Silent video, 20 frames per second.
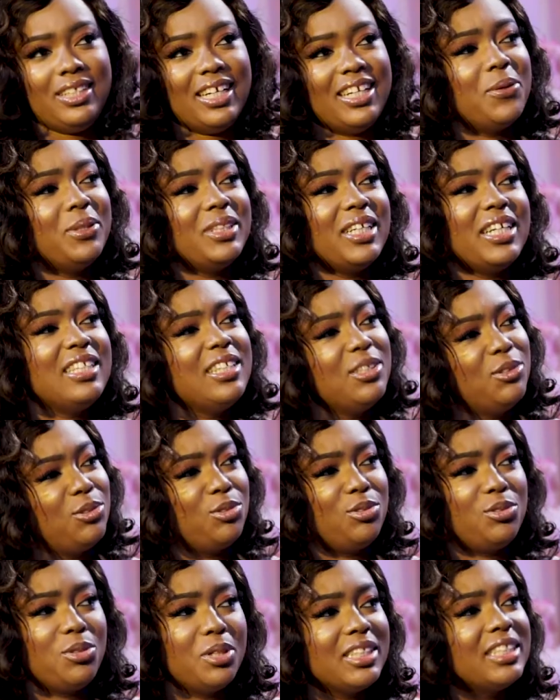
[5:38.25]
that there was a need
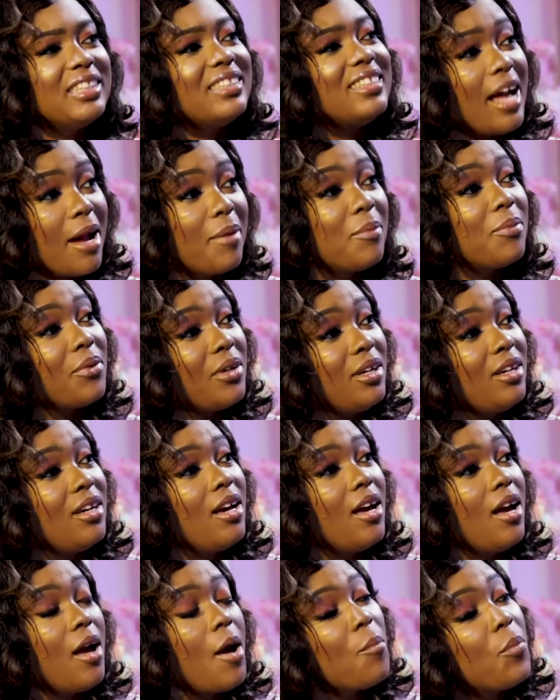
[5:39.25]
to study the library.
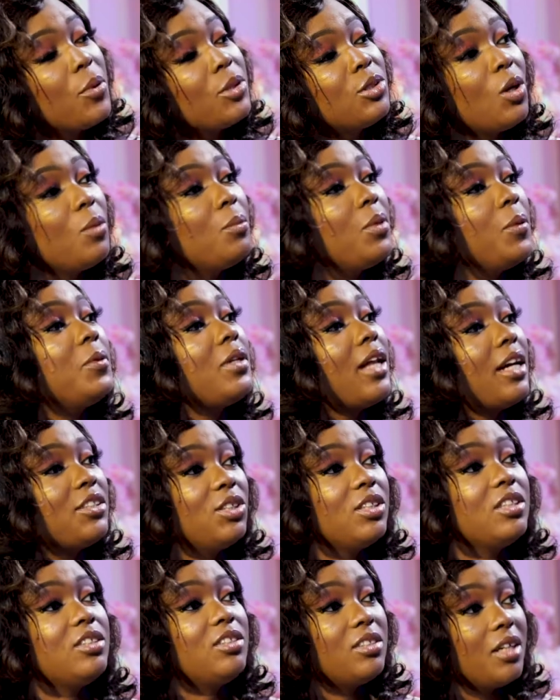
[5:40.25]
Mm. But some people
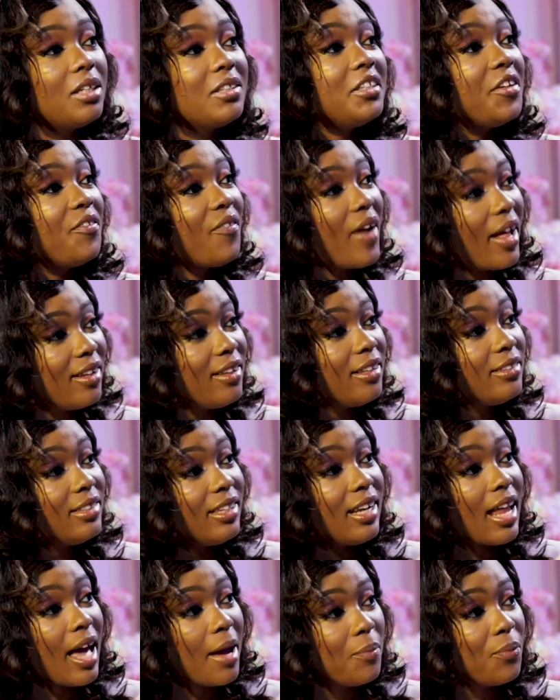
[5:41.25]
actually study
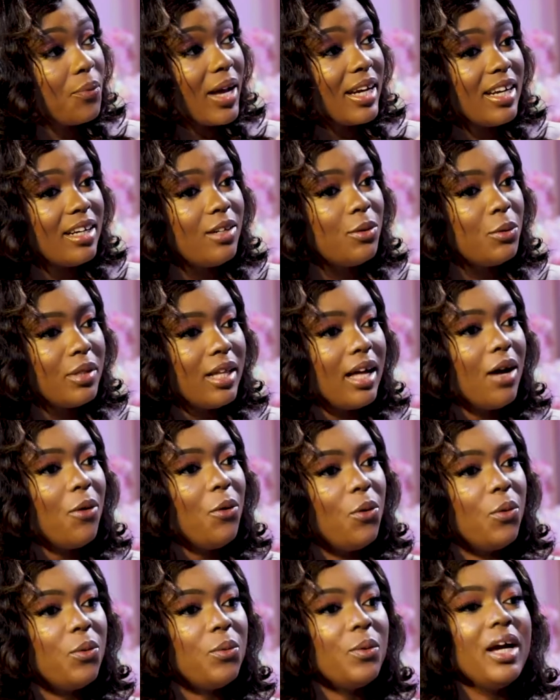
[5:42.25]
the library and they know that,
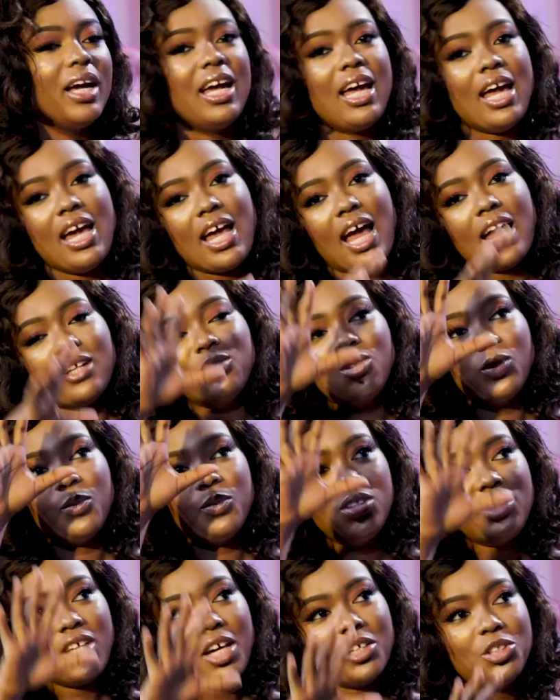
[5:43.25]
oh, at some
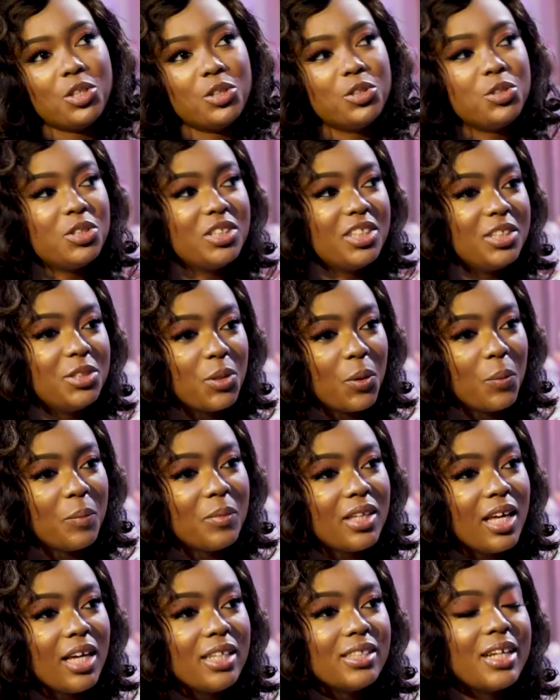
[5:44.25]
section, you see some
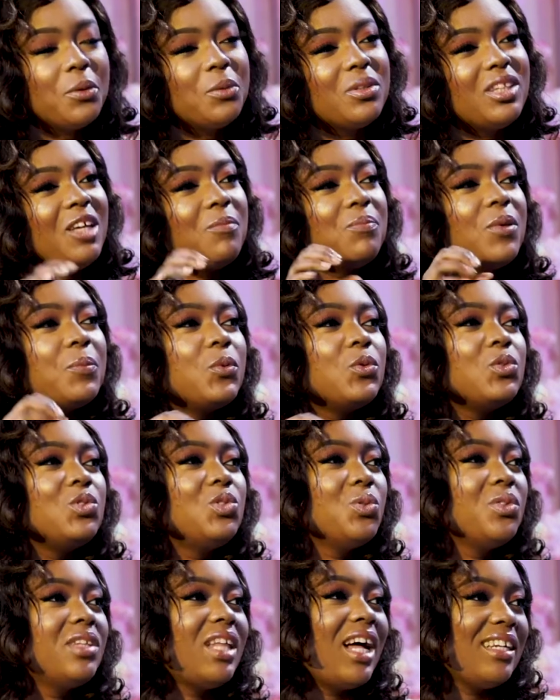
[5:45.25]
things. I don't think people
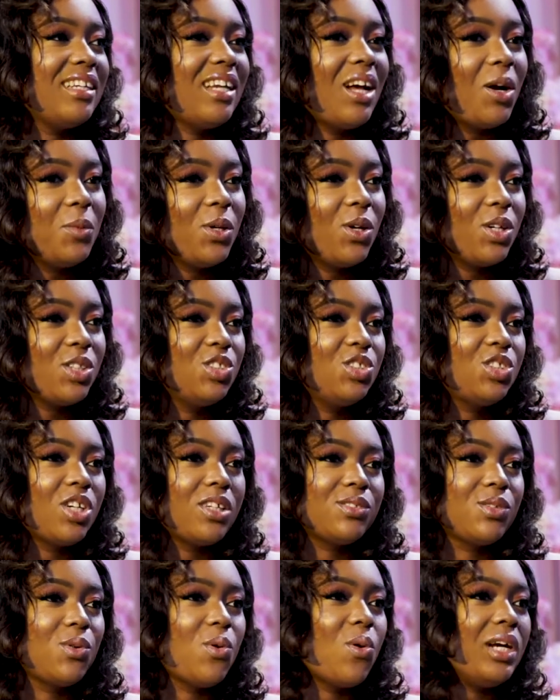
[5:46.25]
do that now, because you
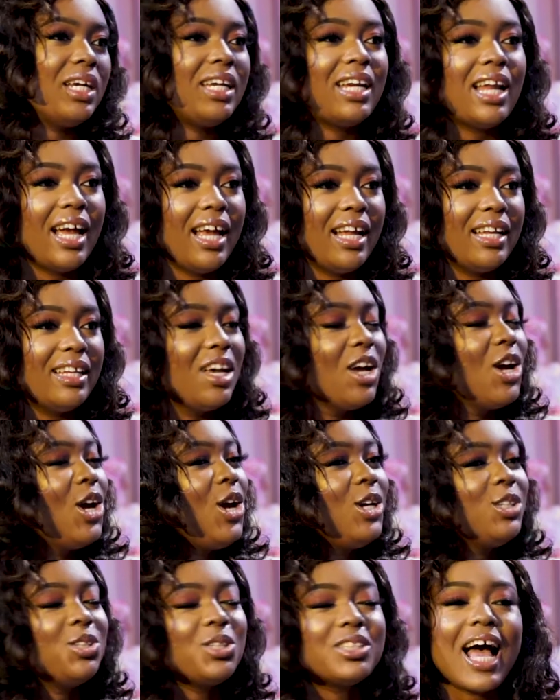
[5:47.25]
just go online,
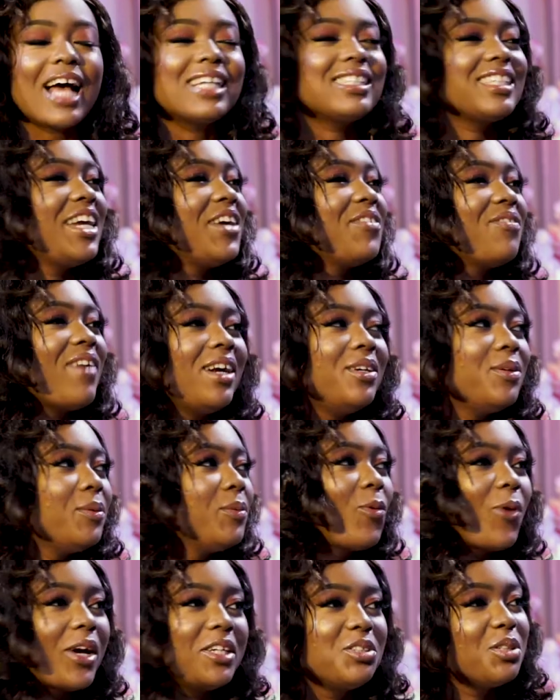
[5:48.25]
just ask a
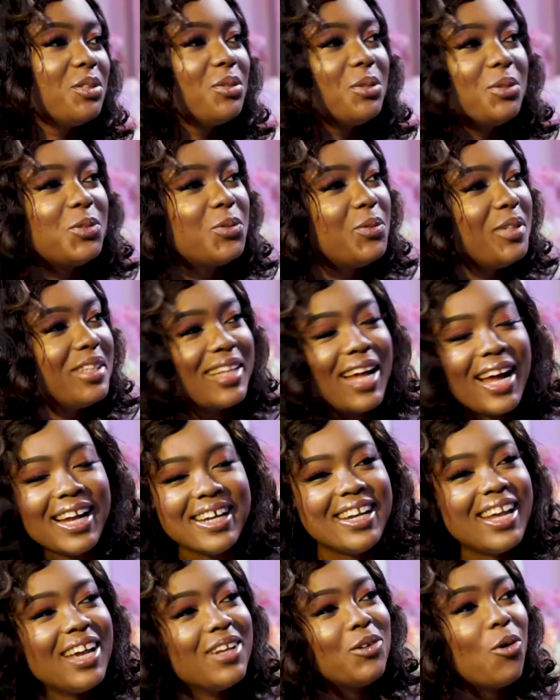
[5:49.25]
random question on Twitter,
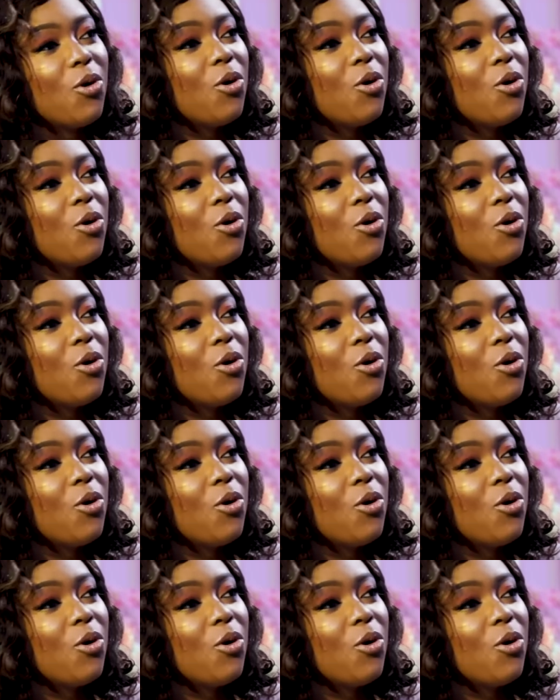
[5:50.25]
and then,